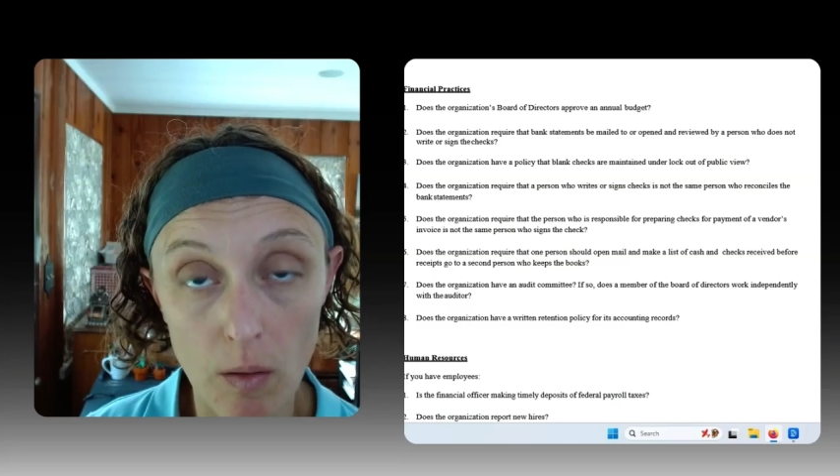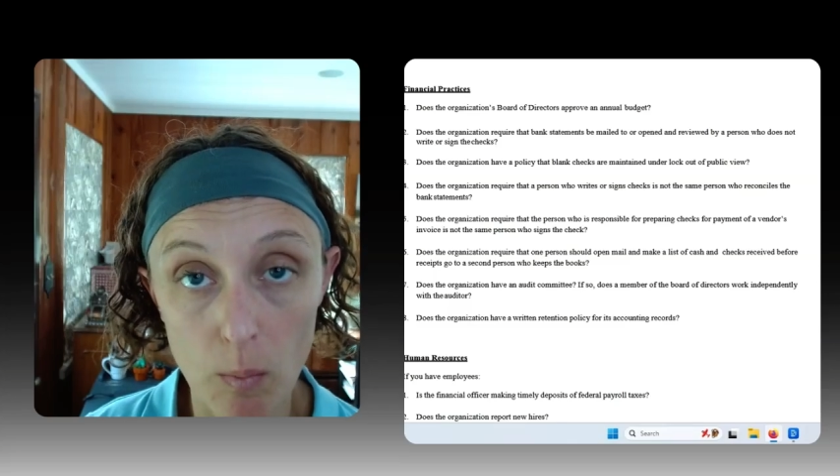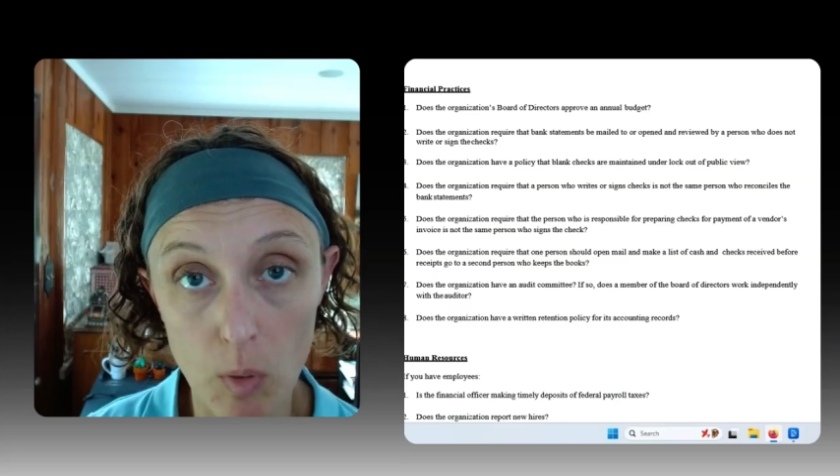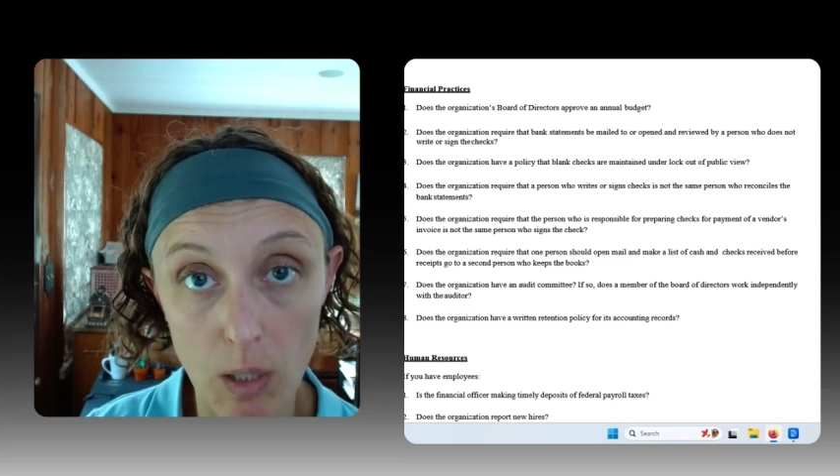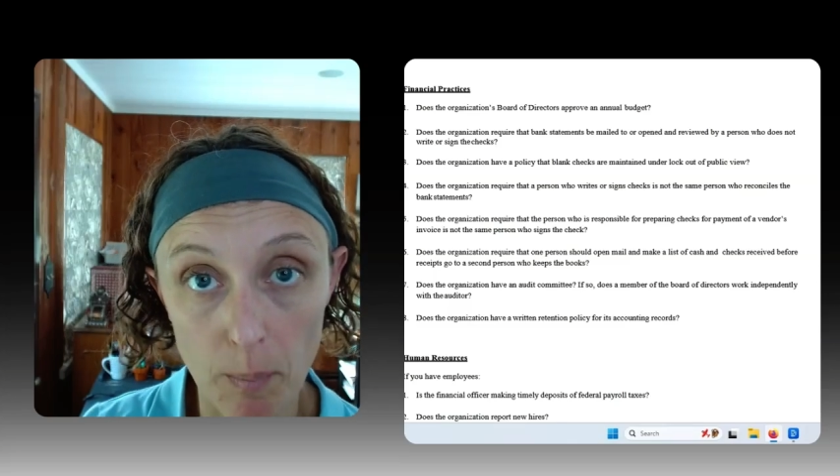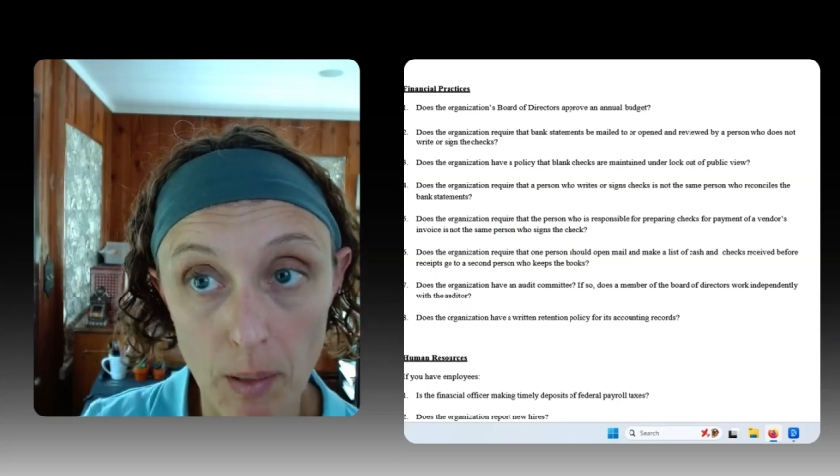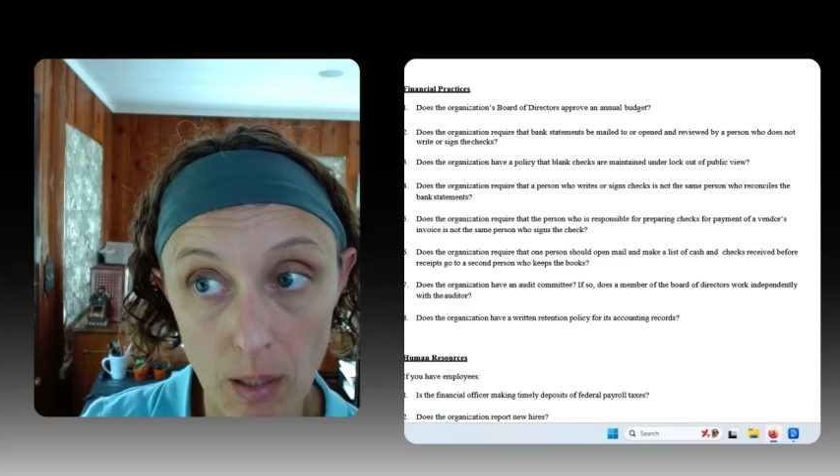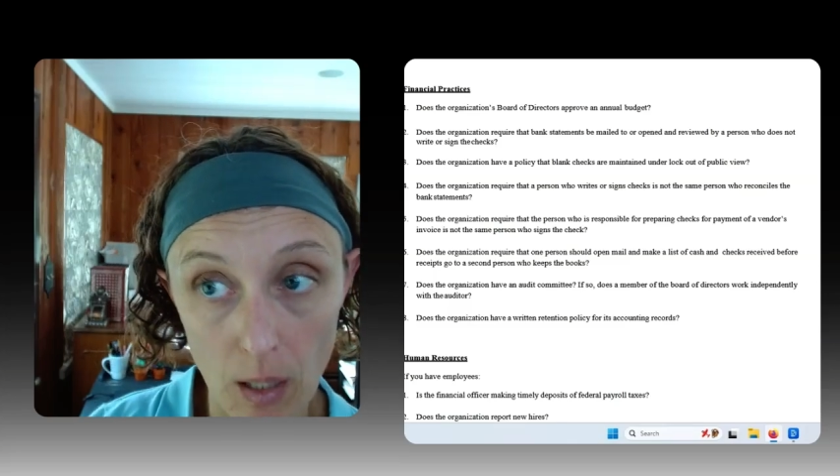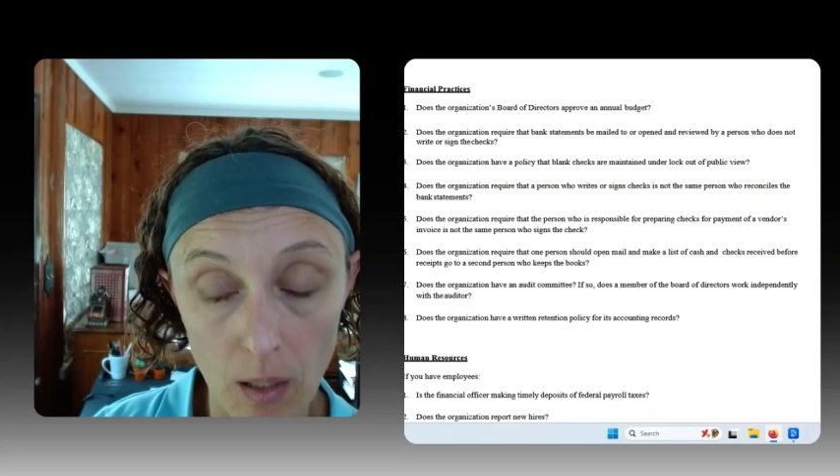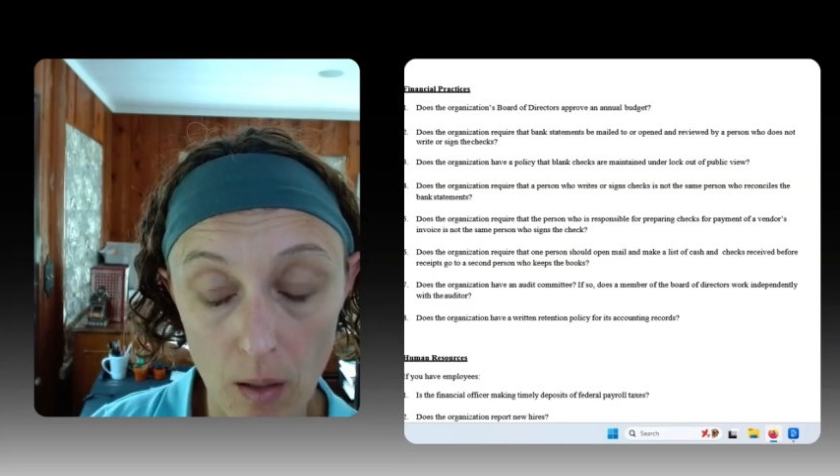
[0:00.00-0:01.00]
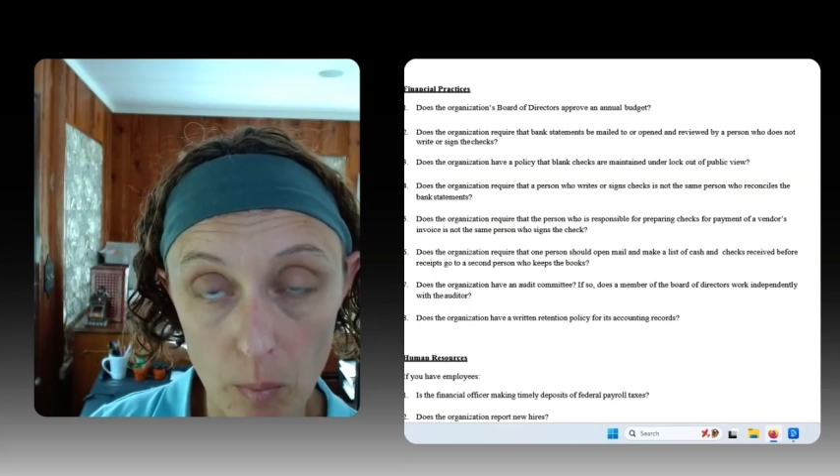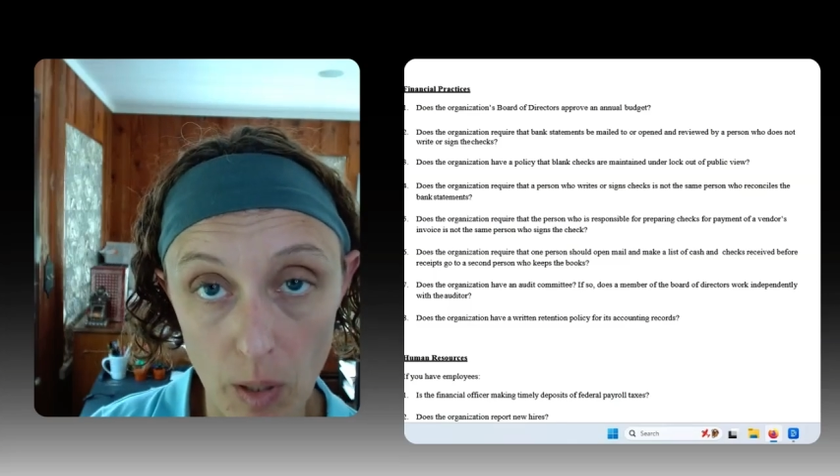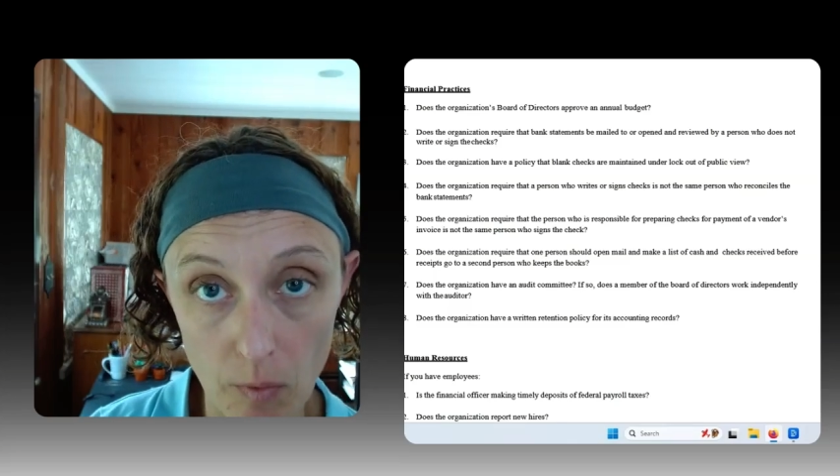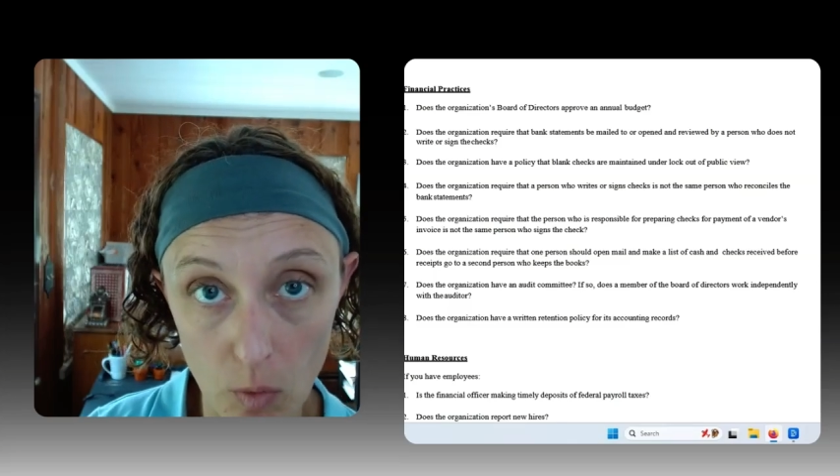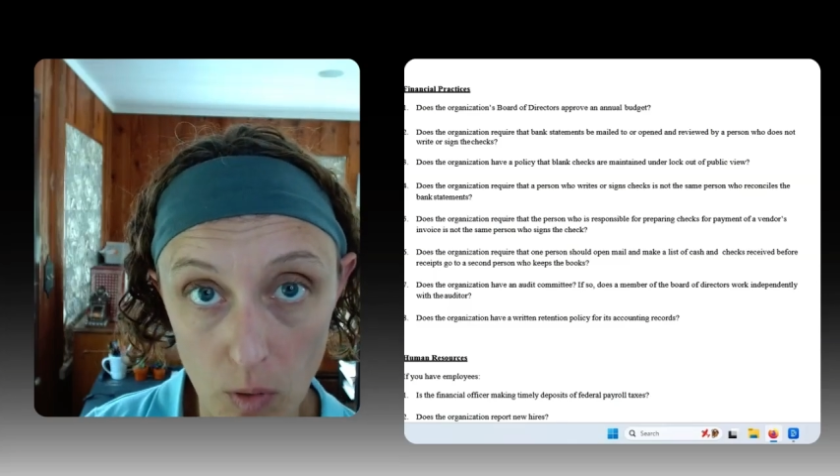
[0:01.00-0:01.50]
than bookkeeping in a
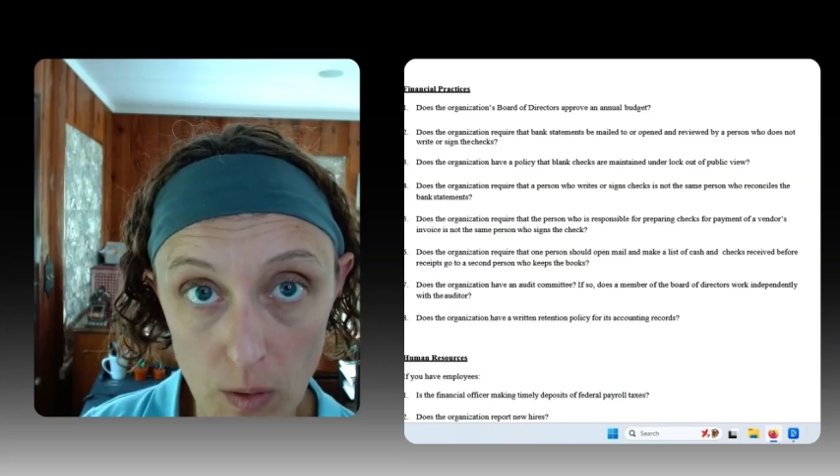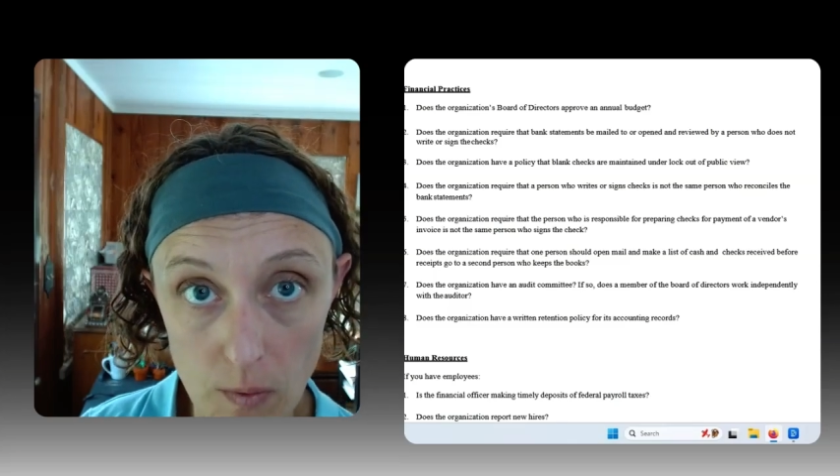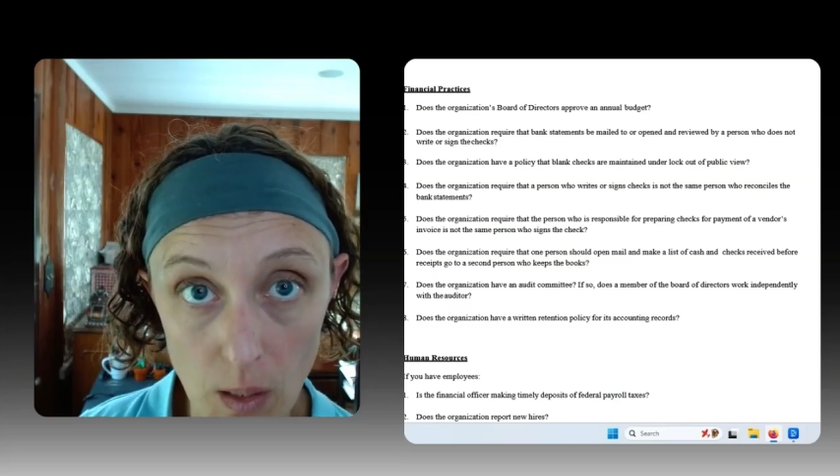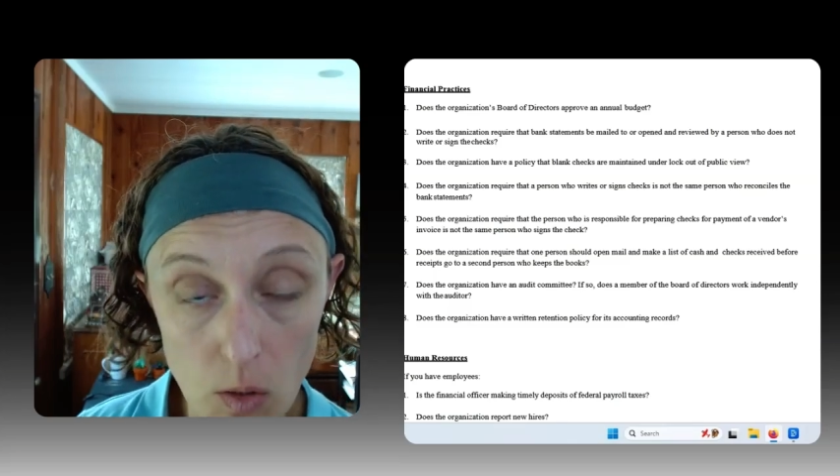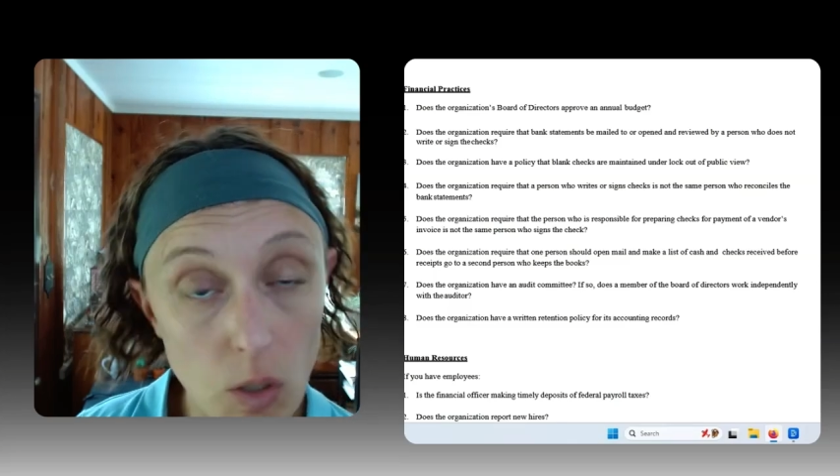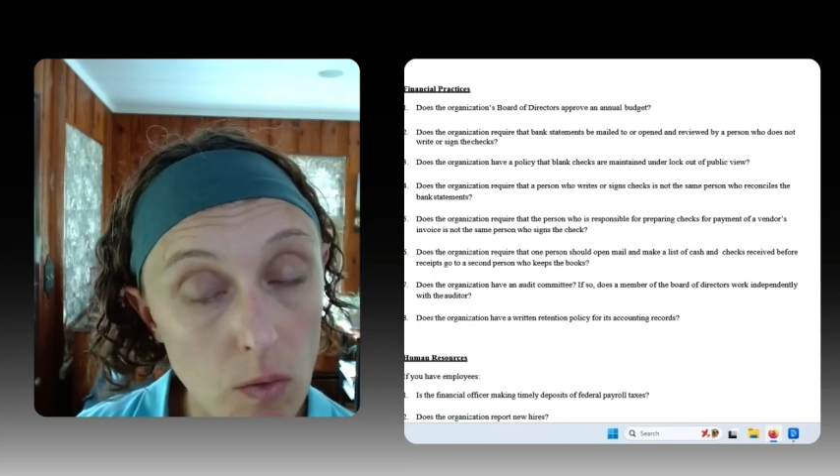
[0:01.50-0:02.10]
private organization.